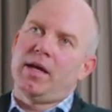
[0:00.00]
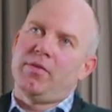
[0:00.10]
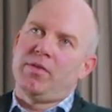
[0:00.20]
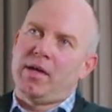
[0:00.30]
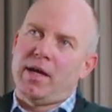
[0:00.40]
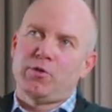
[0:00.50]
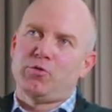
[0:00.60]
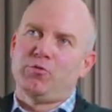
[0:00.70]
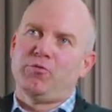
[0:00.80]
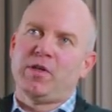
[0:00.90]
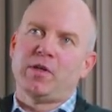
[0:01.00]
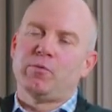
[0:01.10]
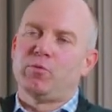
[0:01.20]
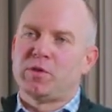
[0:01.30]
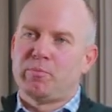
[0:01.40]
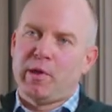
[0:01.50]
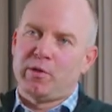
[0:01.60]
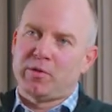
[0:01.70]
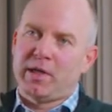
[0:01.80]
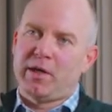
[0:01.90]
The actual figure would
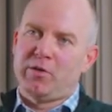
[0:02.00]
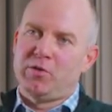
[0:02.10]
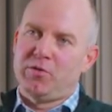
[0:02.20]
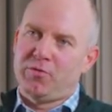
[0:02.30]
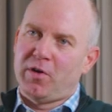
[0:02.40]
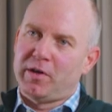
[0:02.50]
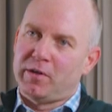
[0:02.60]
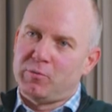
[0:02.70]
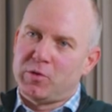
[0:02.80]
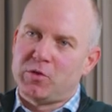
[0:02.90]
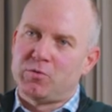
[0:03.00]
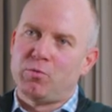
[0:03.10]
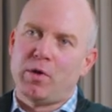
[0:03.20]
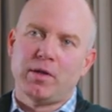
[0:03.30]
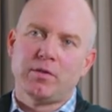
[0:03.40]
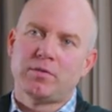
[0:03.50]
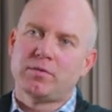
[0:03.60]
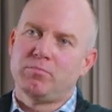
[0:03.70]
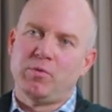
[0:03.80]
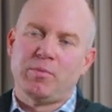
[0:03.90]
depend on how you define it, which is why
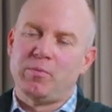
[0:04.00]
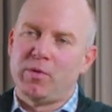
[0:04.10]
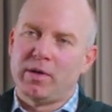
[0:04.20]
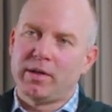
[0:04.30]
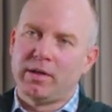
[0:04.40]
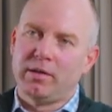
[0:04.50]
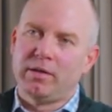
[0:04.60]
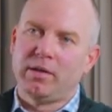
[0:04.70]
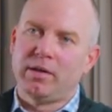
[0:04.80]
we've been working